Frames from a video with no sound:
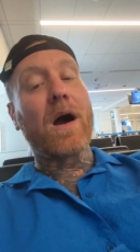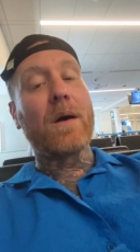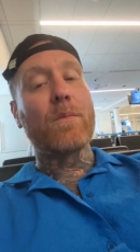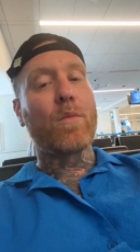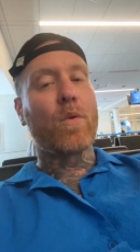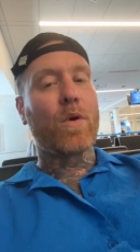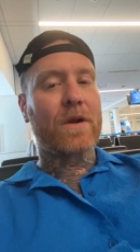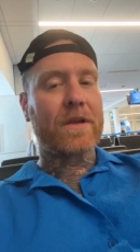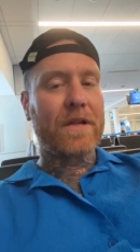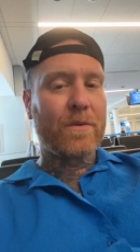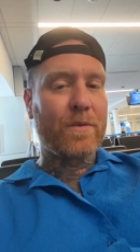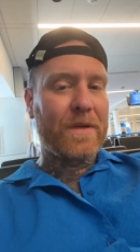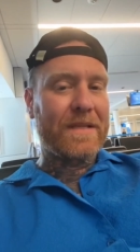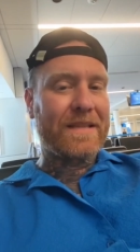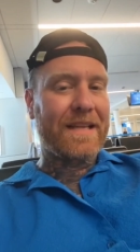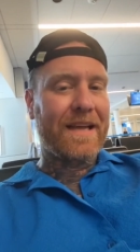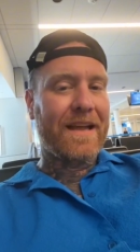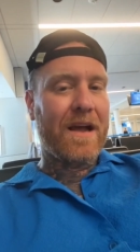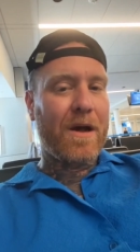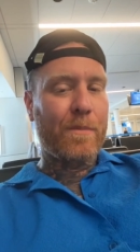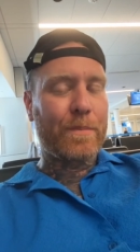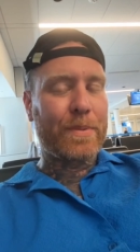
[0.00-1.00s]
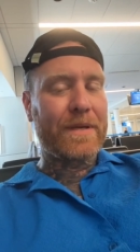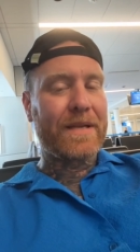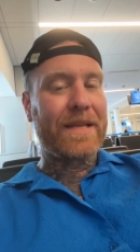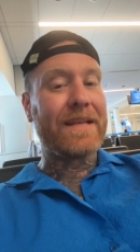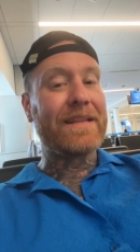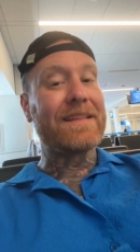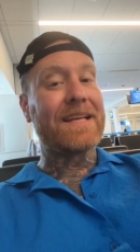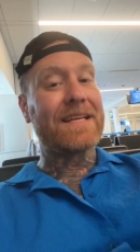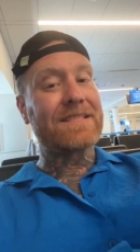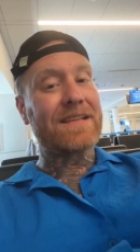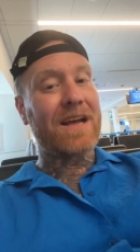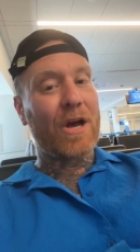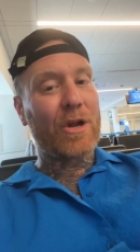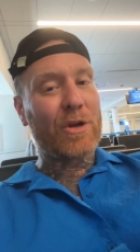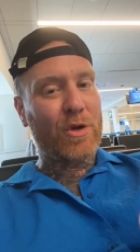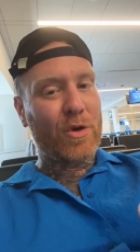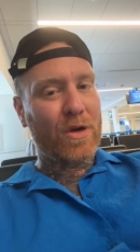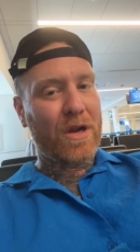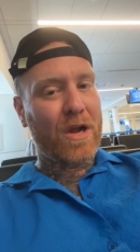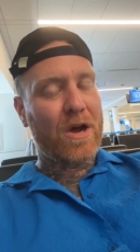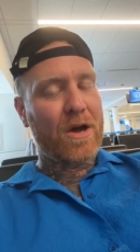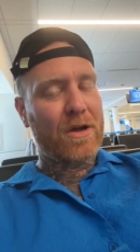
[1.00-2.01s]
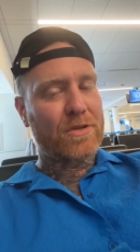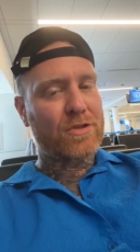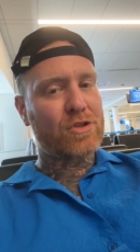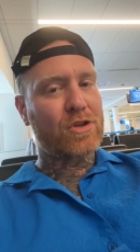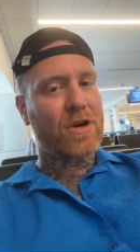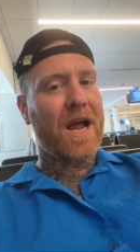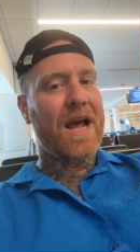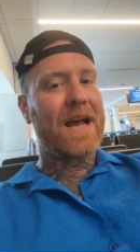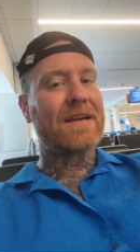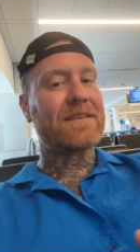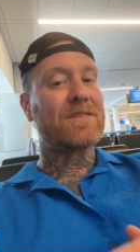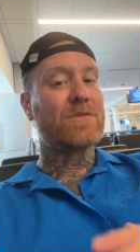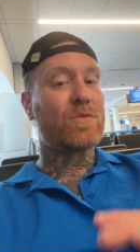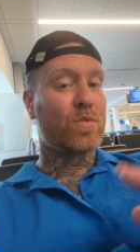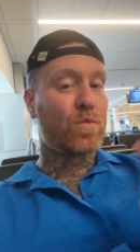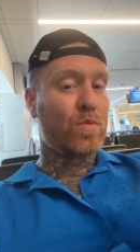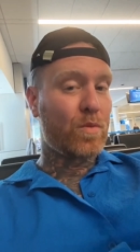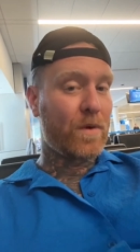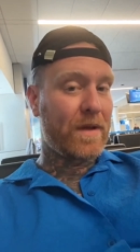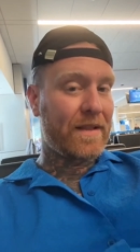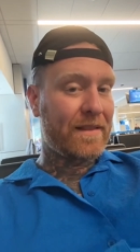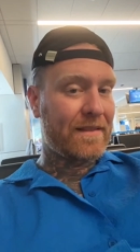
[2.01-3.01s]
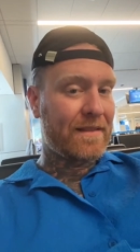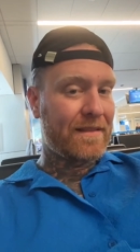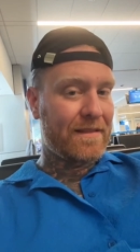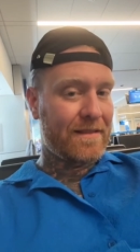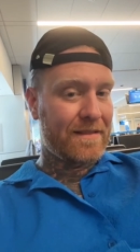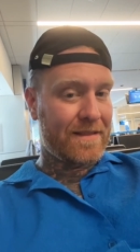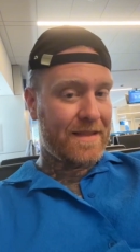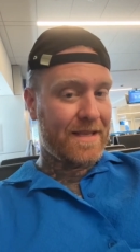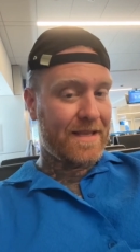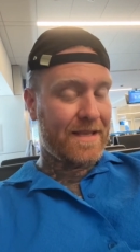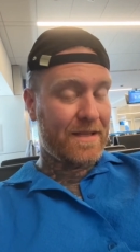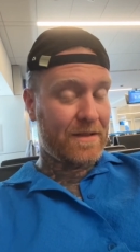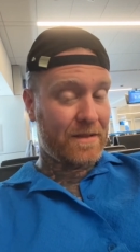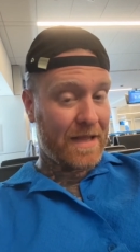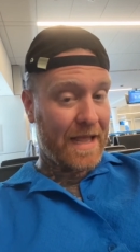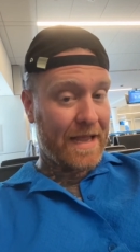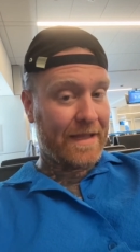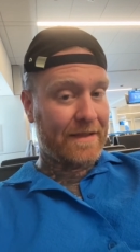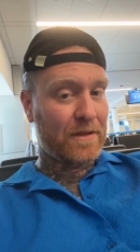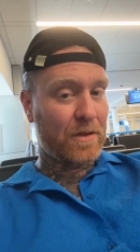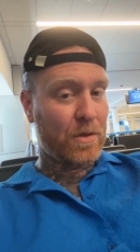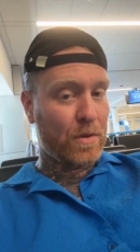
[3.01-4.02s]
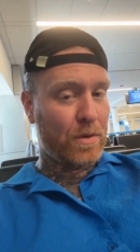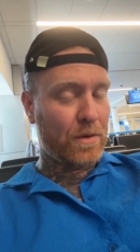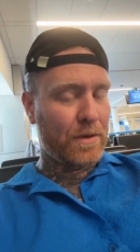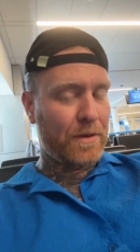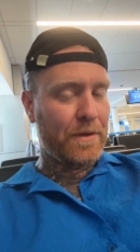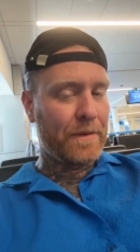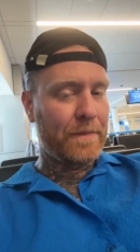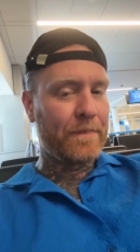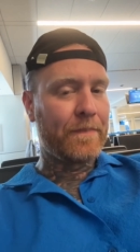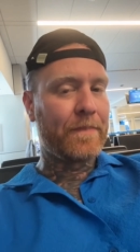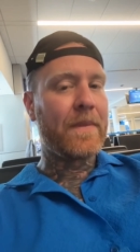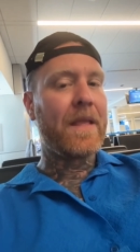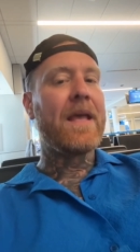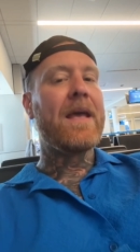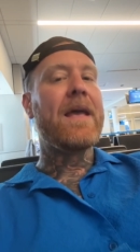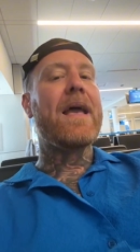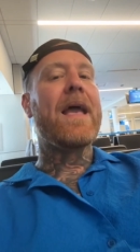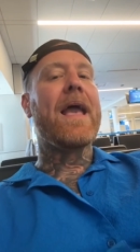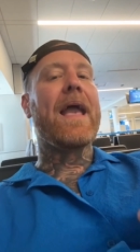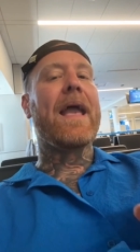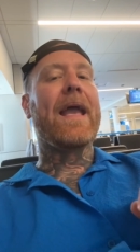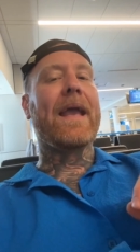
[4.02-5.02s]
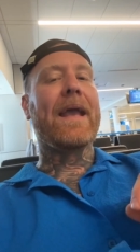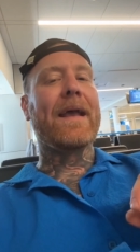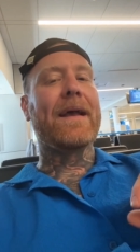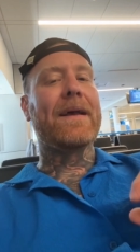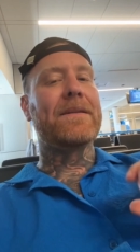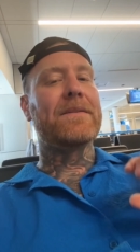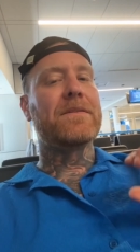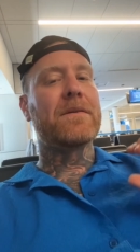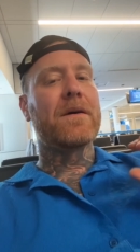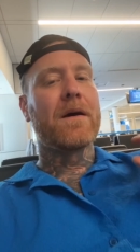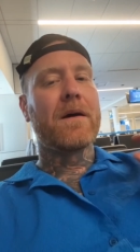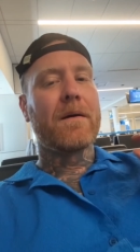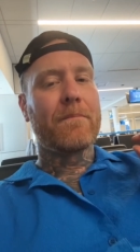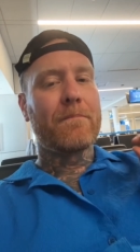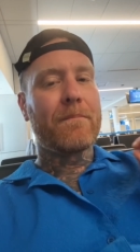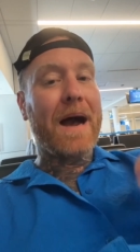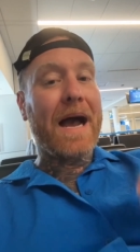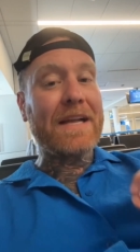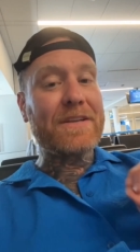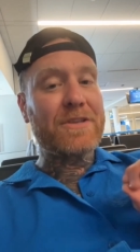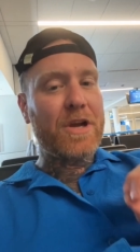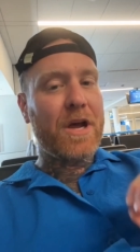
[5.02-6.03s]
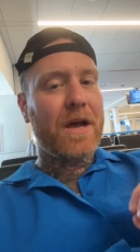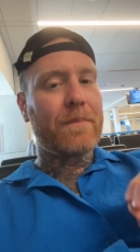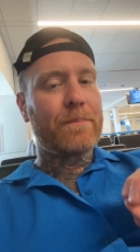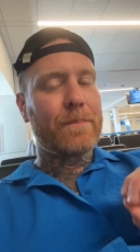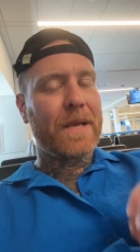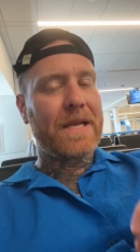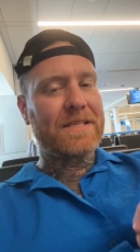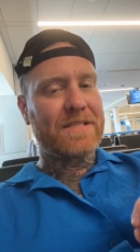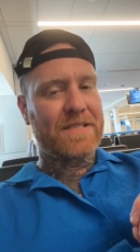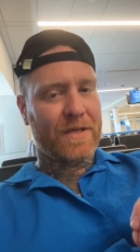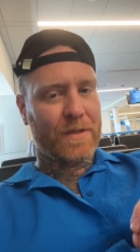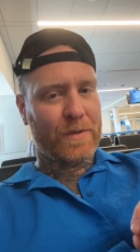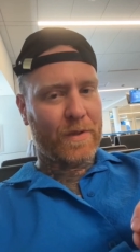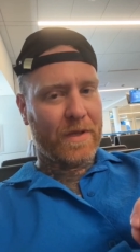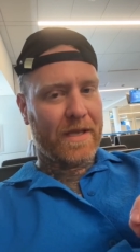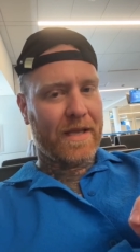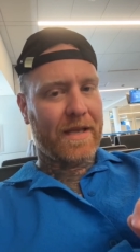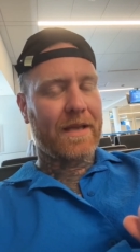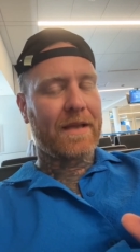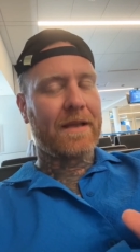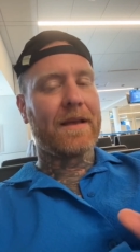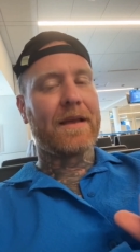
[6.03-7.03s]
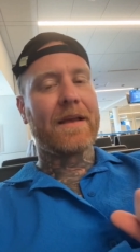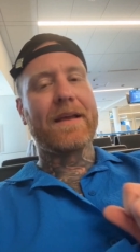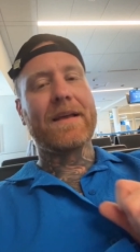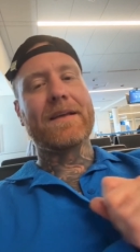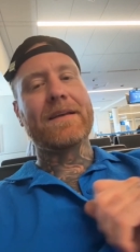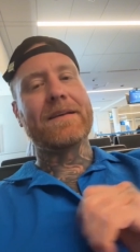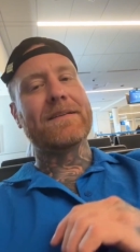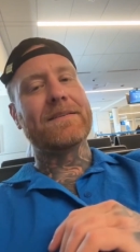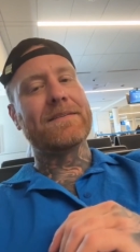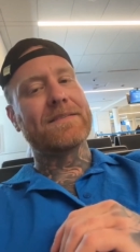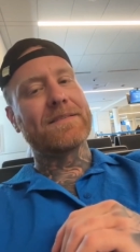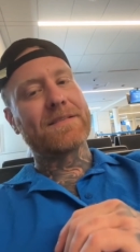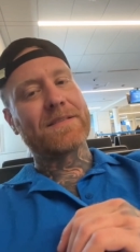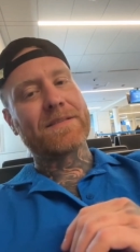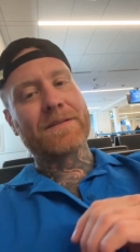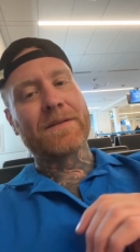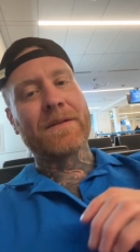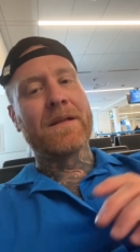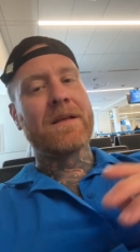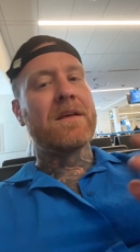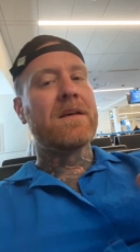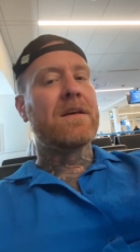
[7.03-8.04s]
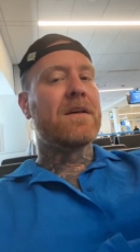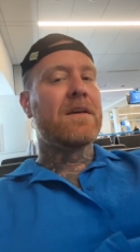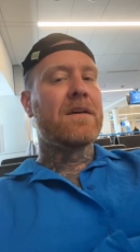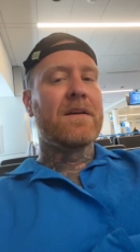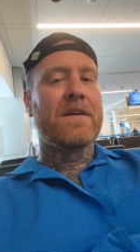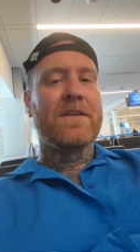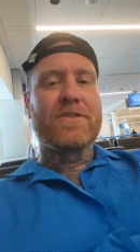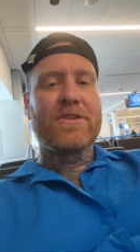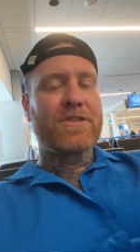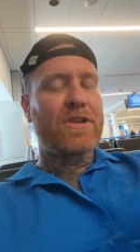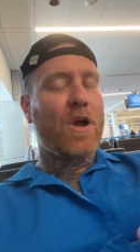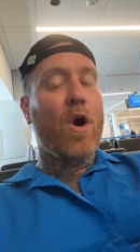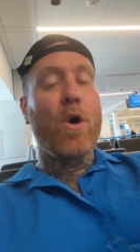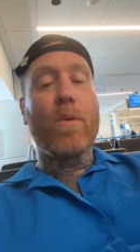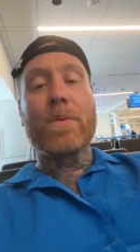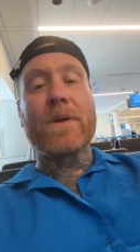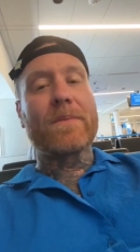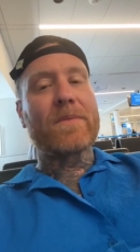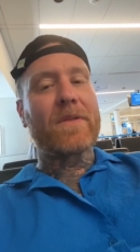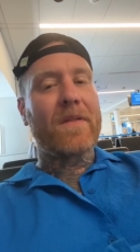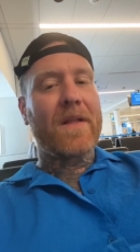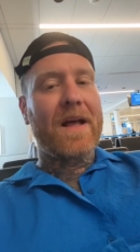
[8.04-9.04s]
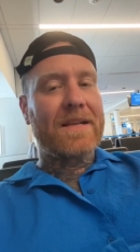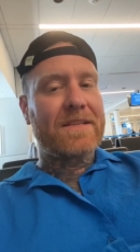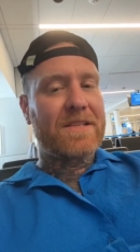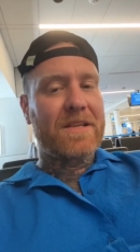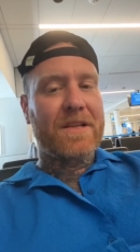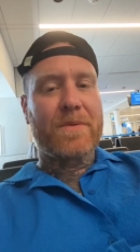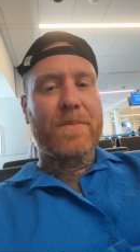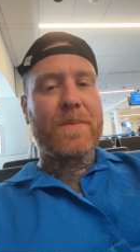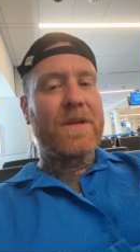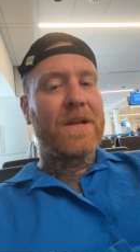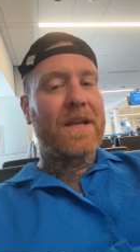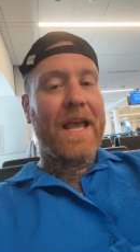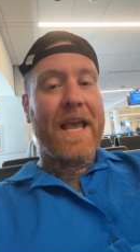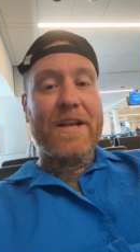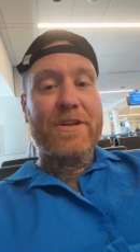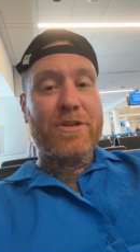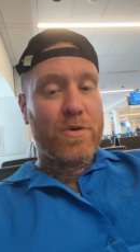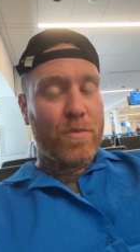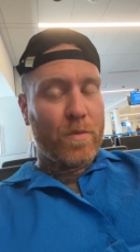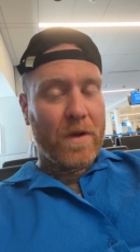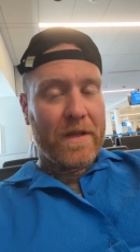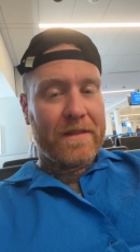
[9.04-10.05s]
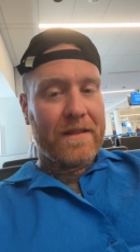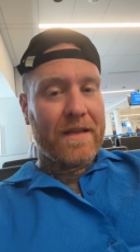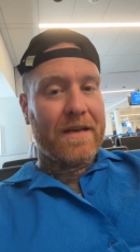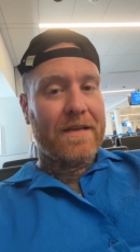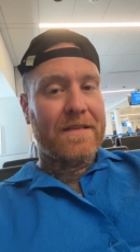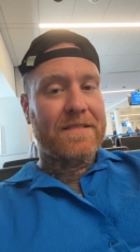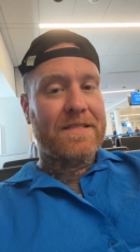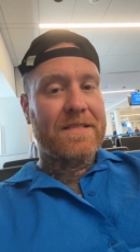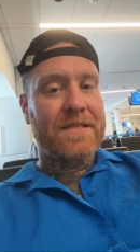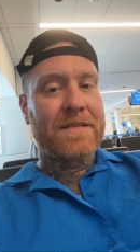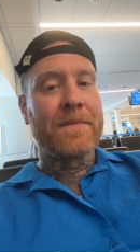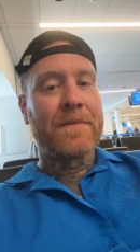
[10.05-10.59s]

working with the company that's under contract with the landlord, and my job basically is just to open up the lines of communication with us.